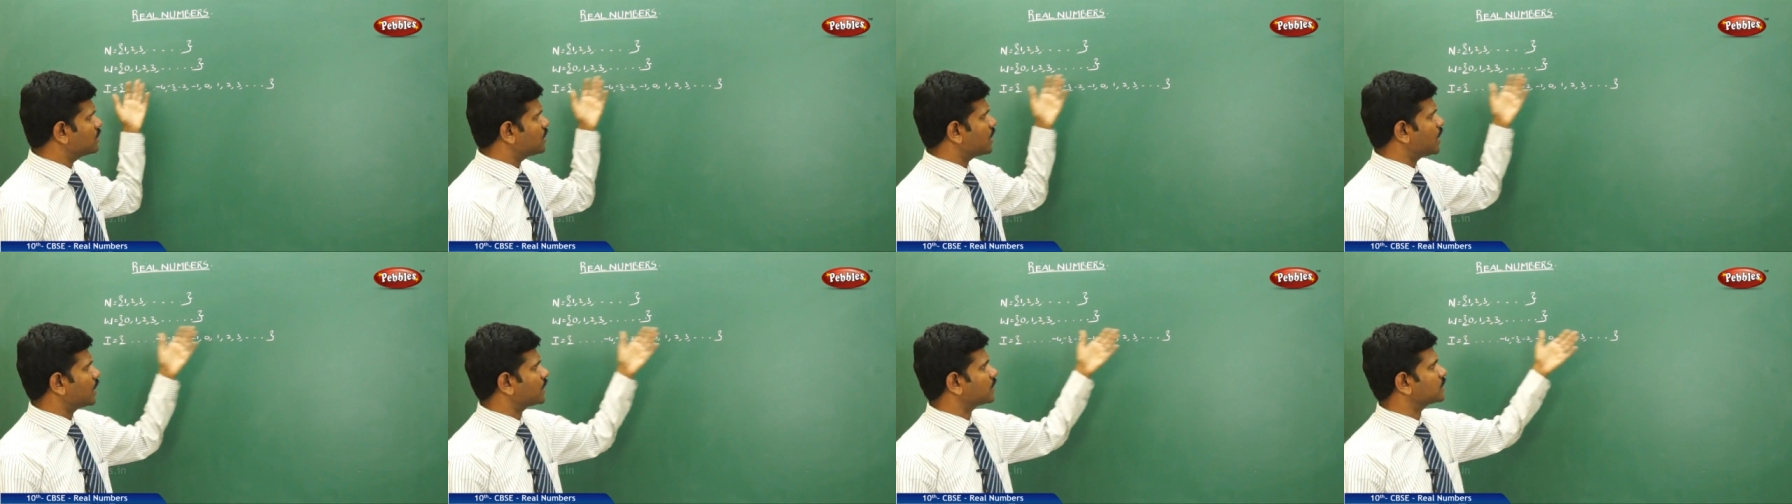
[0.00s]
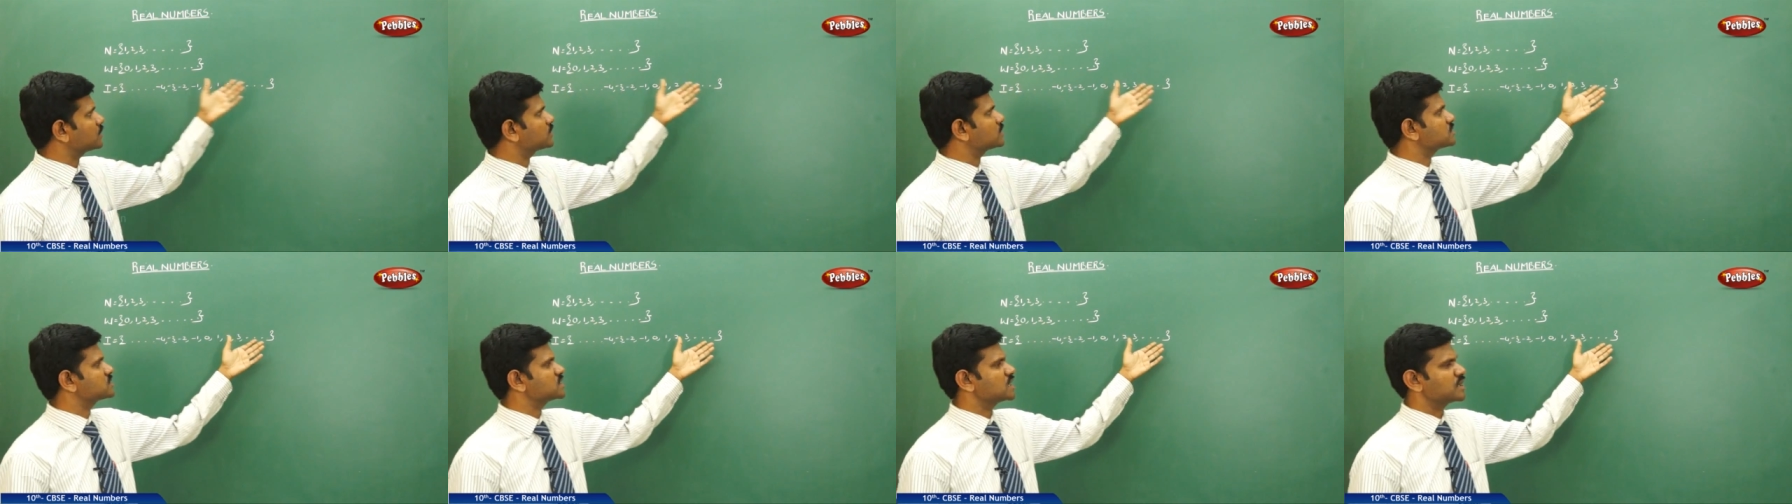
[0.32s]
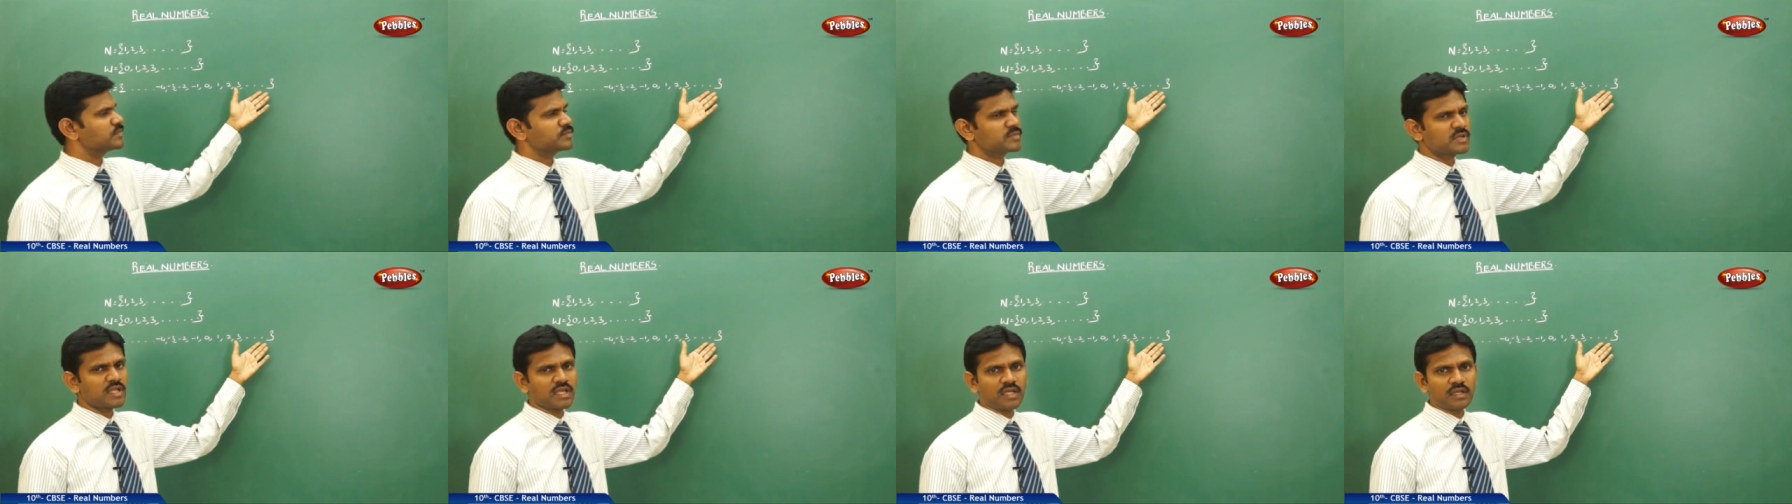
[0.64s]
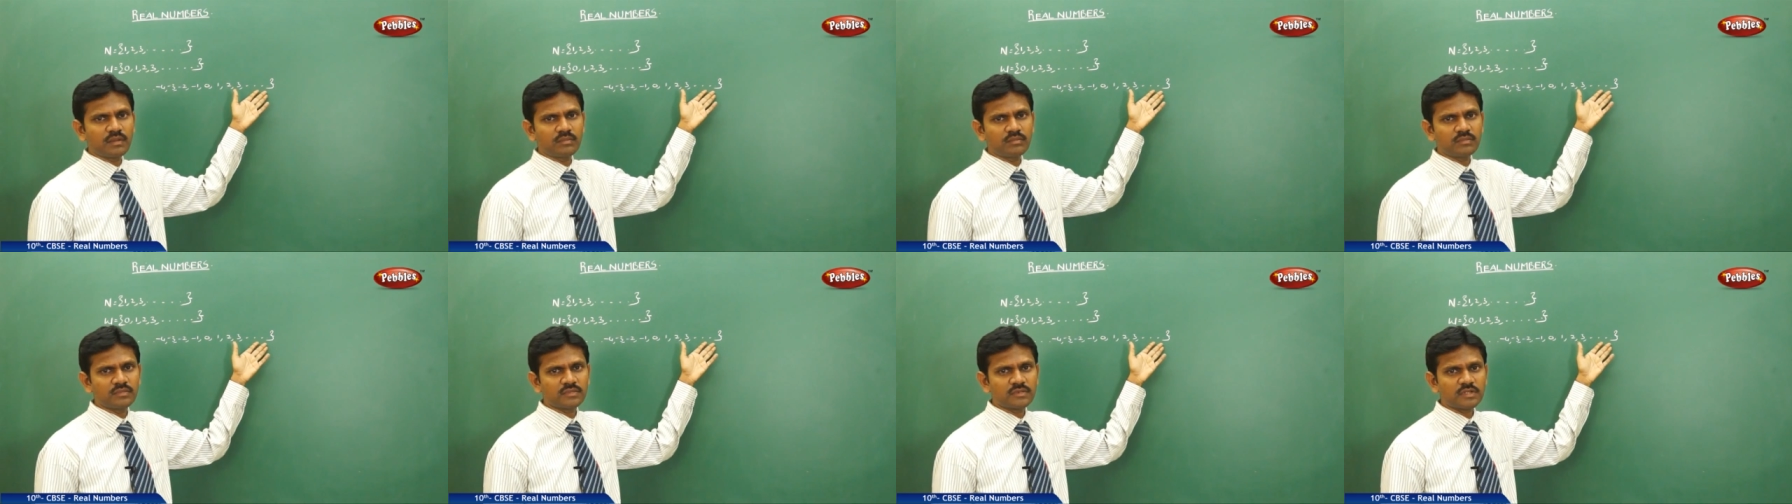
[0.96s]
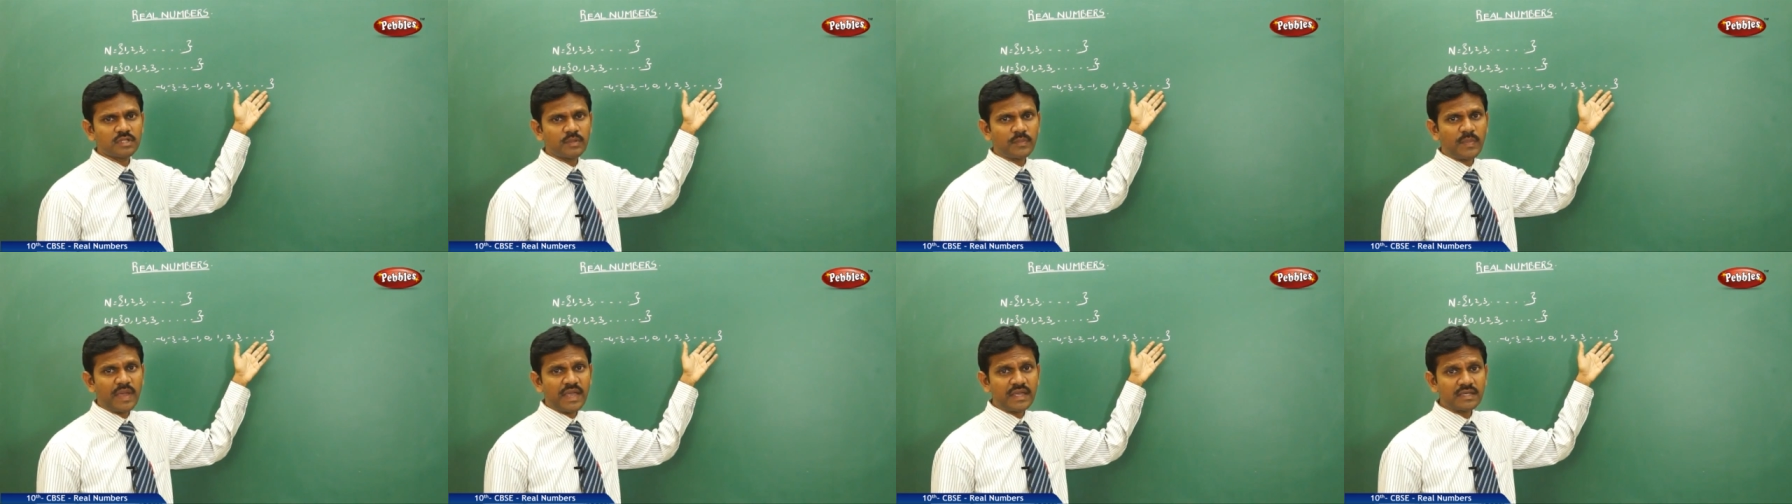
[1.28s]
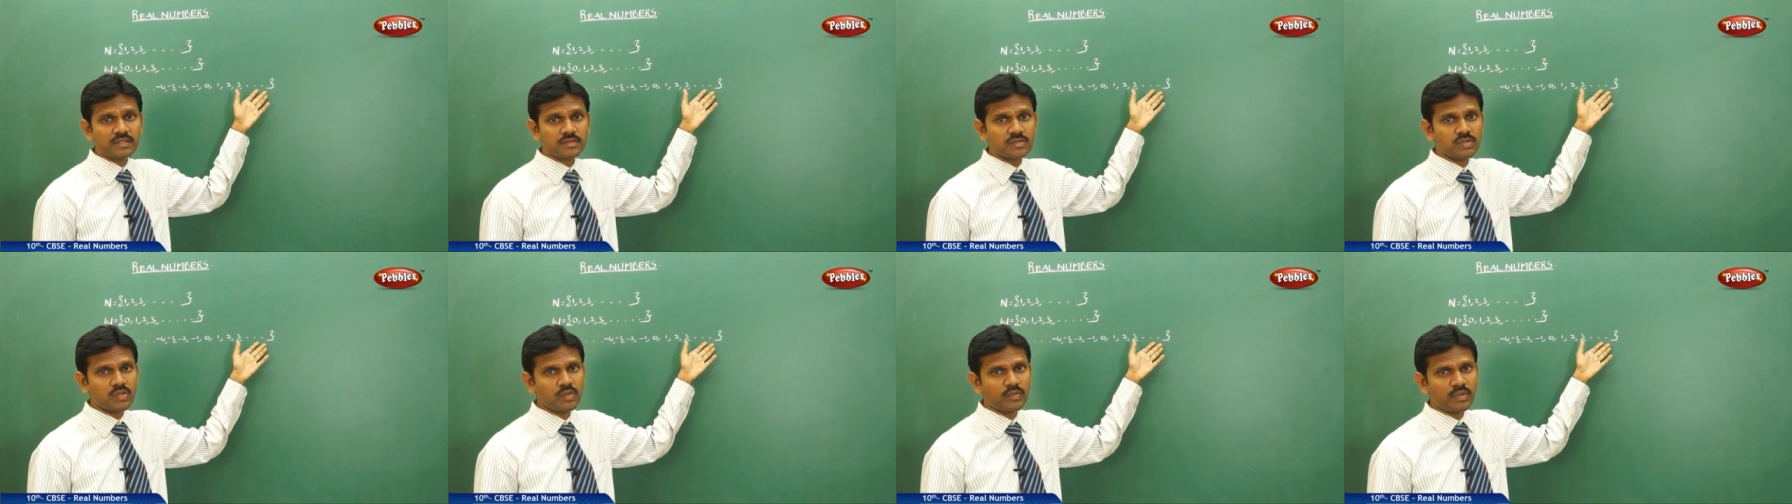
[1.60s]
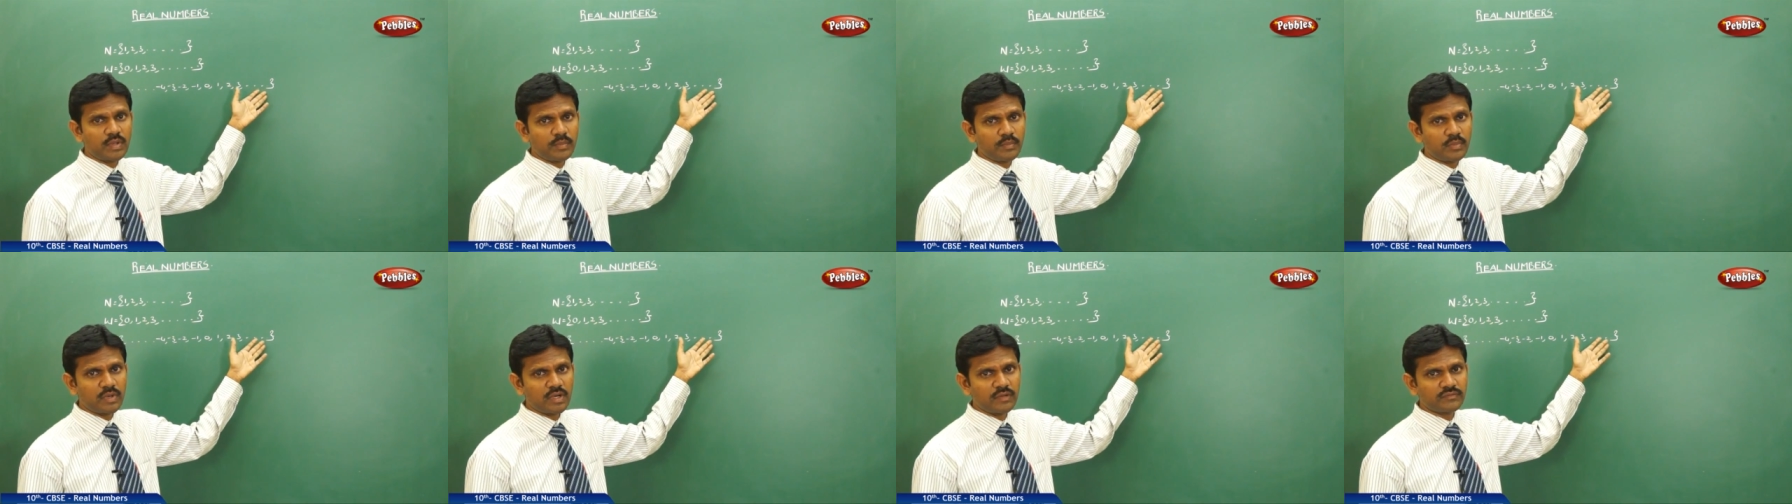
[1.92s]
and at the same time the maximum number